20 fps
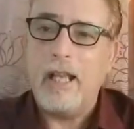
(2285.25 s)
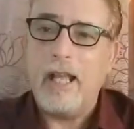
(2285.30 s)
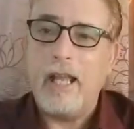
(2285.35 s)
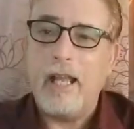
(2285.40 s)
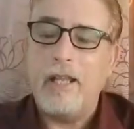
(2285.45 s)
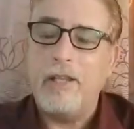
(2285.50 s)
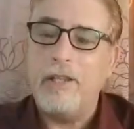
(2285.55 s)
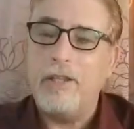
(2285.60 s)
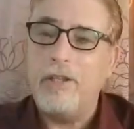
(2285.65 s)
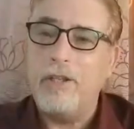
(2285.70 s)

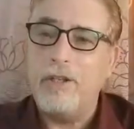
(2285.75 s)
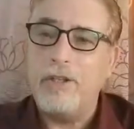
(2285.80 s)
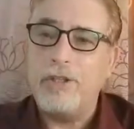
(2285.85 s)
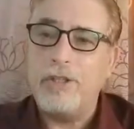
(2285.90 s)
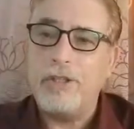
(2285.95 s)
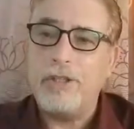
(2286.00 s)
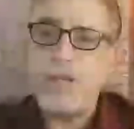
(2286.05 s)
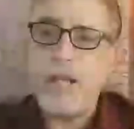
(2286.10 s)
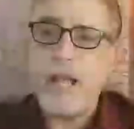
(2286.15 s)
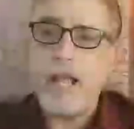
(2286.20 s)
And the
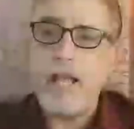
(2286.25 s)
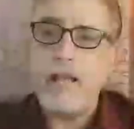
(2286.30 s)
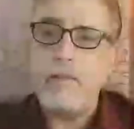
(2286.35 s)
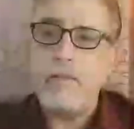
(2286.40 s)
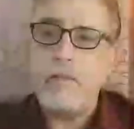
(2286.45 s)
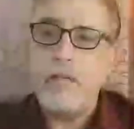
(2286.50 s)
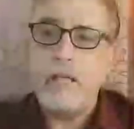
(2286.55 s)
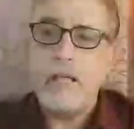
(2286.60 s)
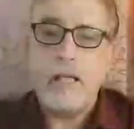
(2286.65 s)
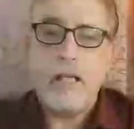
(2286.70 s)
nurses came,
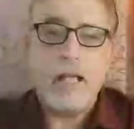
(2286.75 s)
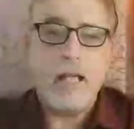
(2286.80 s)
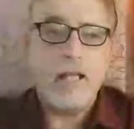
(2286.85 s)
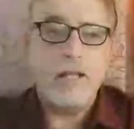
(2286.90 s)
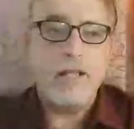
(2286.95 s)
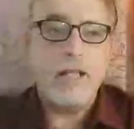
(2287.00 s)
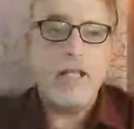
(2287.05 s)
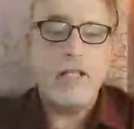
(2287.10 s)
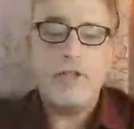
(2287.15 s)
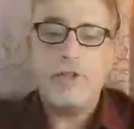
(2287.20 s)
and
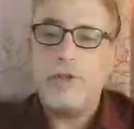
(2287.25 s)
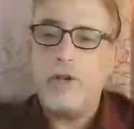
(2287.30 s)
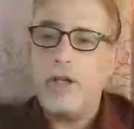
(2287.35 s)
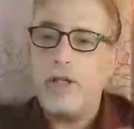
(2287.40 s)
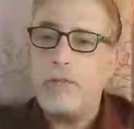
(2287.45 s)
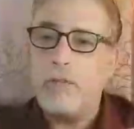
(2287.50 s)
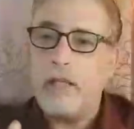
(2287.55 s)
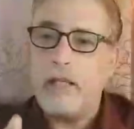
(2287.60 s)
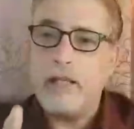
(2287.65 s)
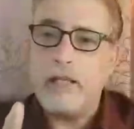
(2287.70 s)
they instructed
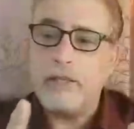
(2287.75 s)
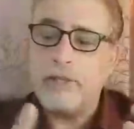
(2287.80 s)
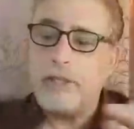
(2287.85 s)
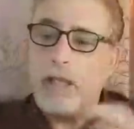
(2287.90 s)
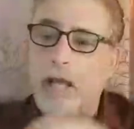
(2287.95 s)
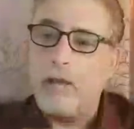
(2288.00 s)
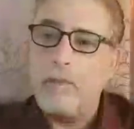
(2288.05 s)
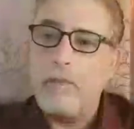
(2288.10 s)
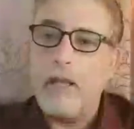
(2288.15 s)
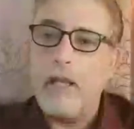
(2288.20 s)
me, this is how
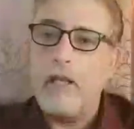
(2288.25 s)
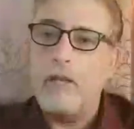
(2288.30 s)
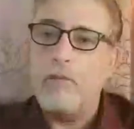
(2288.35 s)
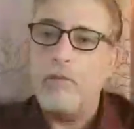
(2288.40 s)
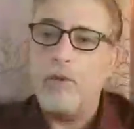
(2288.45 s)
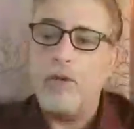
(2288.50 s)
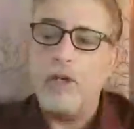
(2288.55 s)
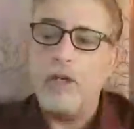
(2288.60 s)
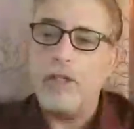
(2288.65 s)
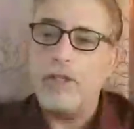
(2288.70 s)
billing
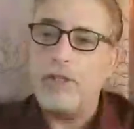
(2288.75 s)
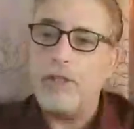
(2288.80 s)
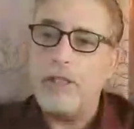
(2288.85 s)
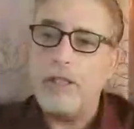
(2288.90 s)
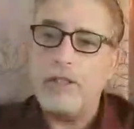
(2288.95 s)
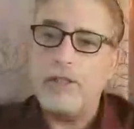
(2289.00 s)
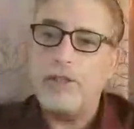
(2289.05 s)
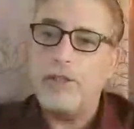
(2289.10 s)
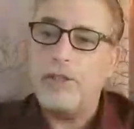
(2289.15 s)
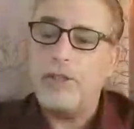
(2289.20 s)
works, and
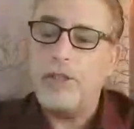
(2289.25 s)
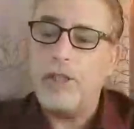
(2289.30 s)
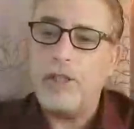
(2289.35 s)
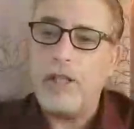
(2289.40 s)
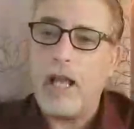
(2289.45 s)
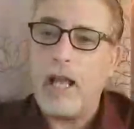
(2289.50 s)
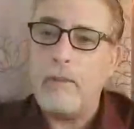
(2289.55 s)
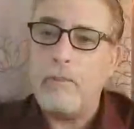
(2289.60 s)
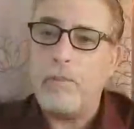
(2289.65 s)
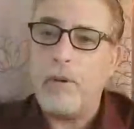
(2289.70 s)
this is the
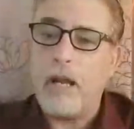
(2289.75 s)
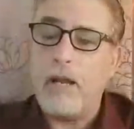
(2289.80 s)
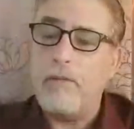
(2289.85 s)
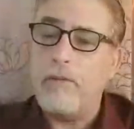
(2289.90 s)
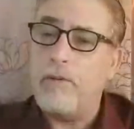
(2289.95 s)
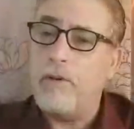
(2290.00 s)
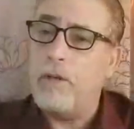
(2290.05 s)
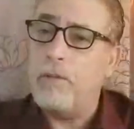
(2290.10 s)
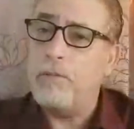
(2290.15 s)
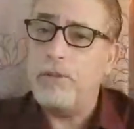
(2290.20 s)
type of private
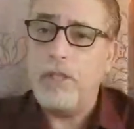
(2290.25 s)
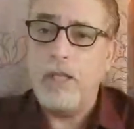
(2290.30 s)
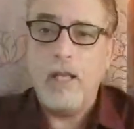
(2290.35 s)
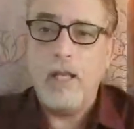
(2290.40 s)
rooms.